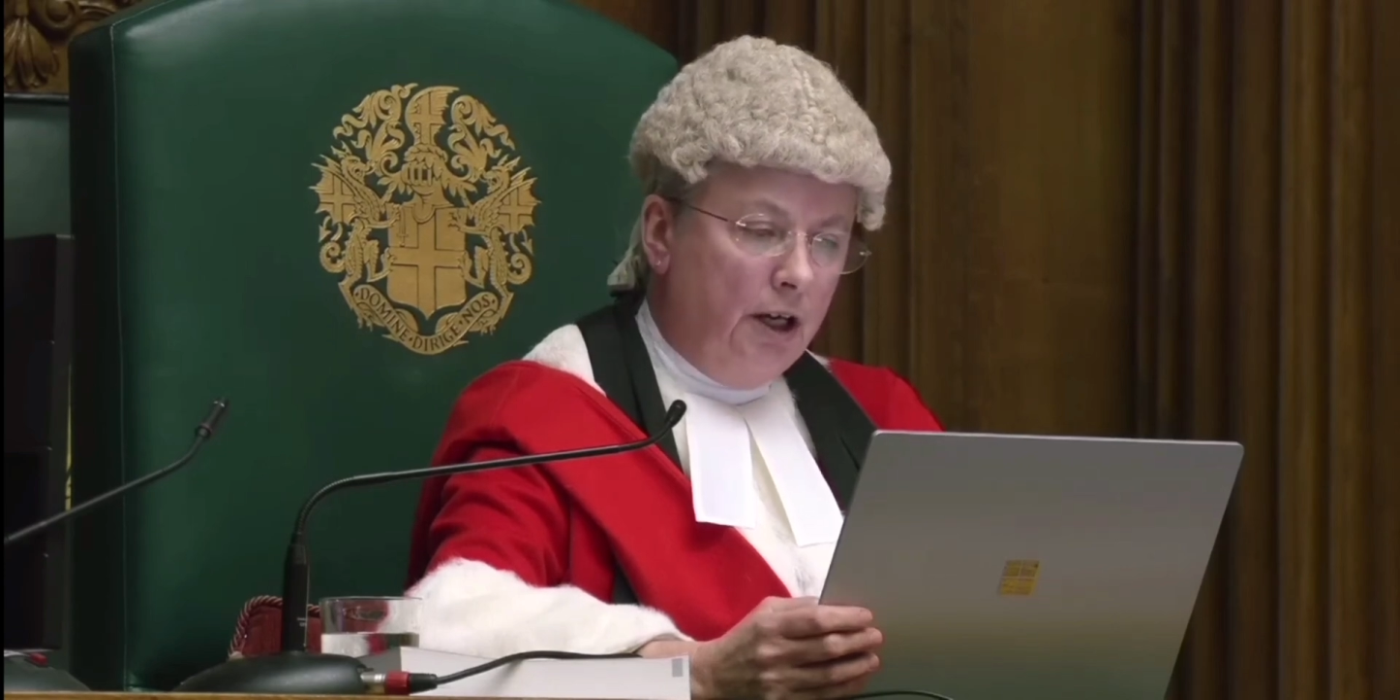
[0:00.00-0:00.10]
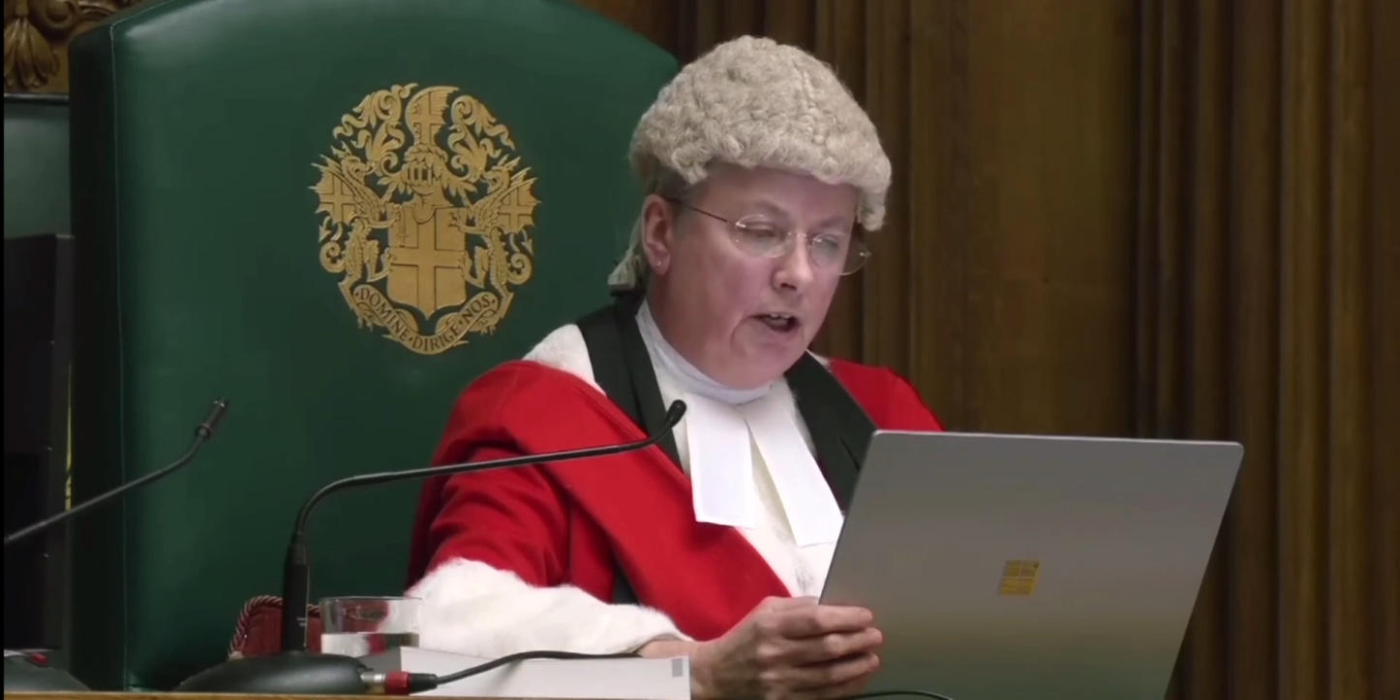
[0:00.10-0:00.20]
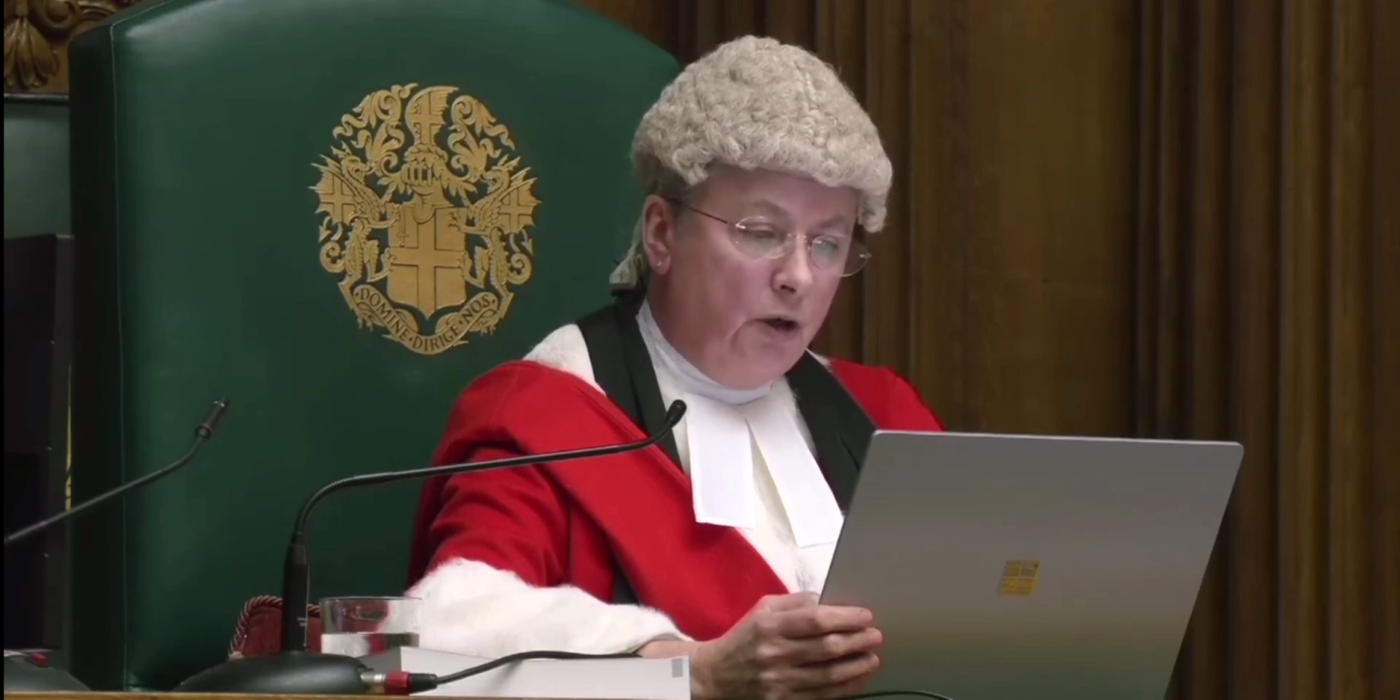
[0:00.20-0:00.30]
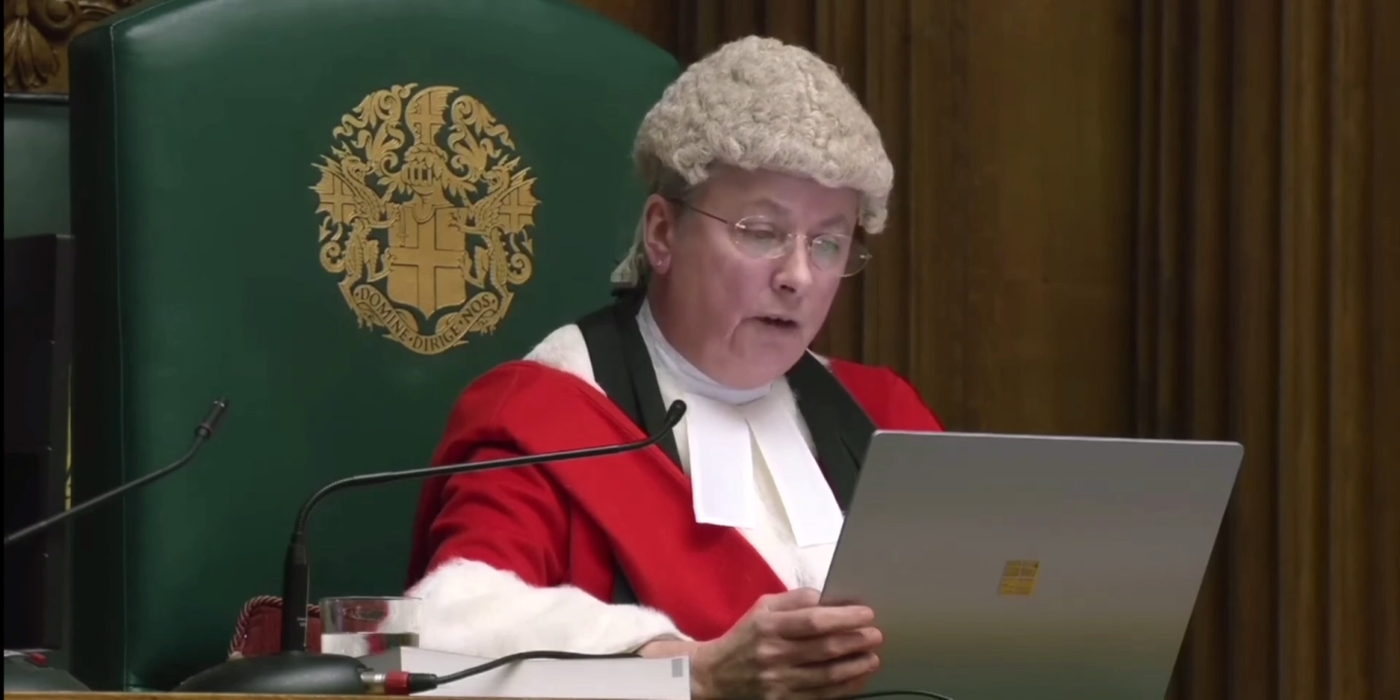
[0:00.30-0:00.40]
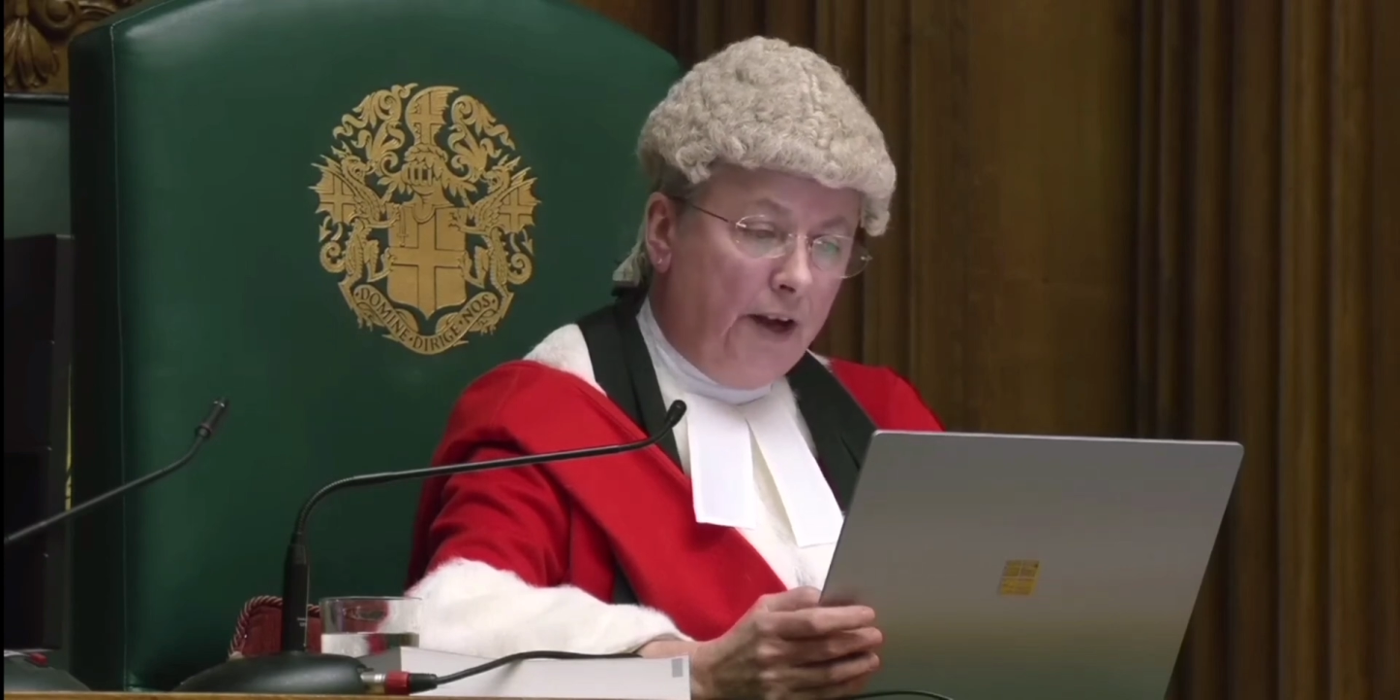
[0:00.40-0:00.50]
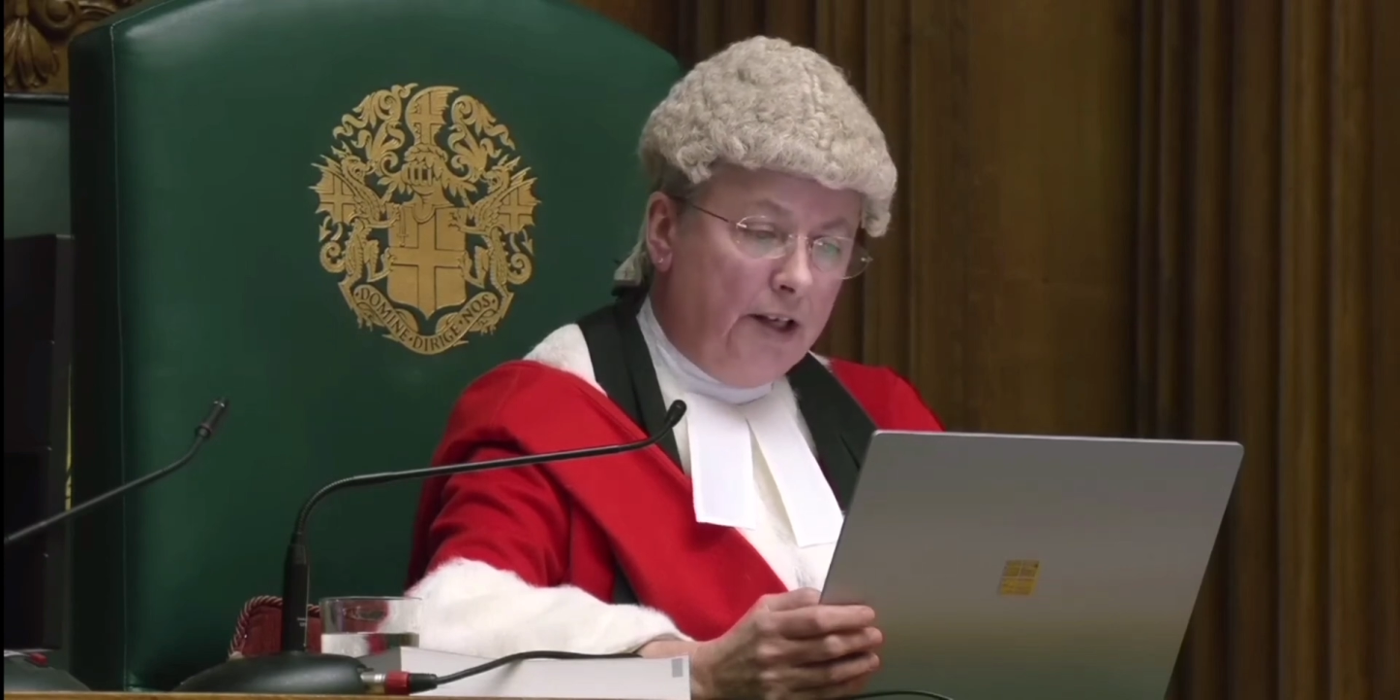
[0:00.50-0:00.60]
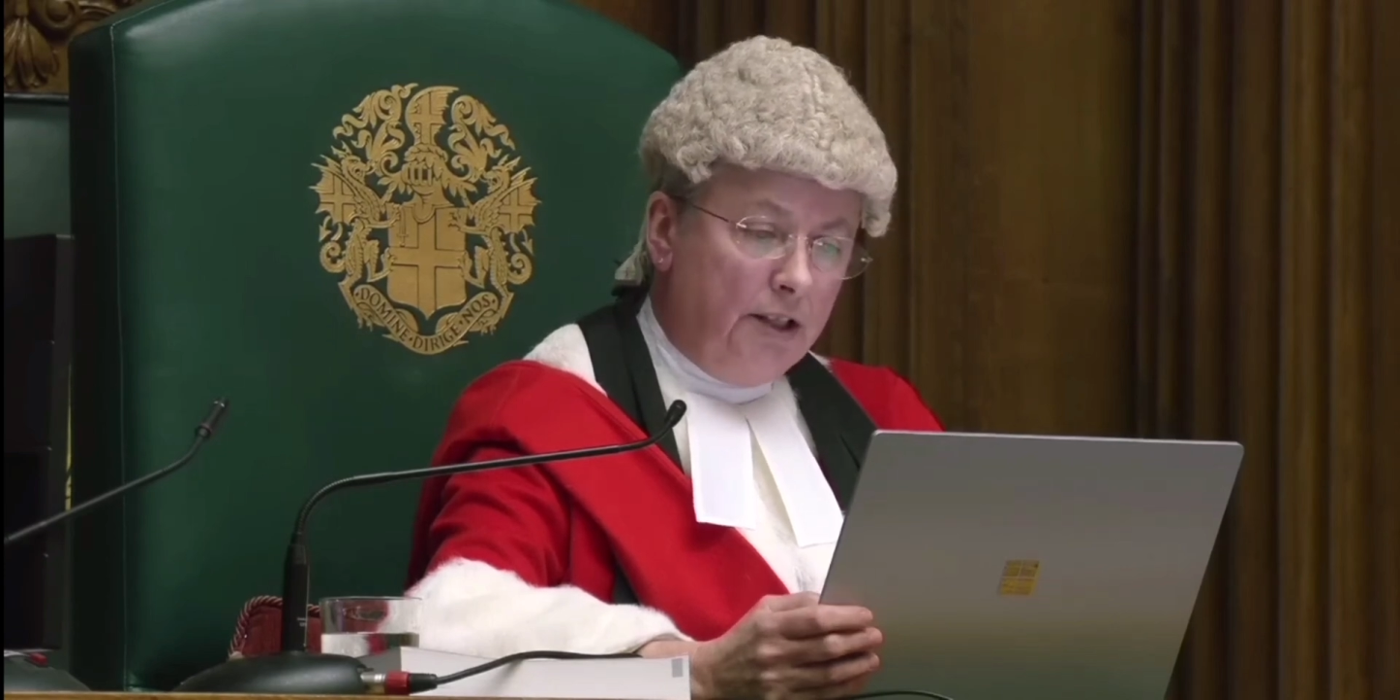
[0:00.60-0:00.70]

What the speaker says: and you have had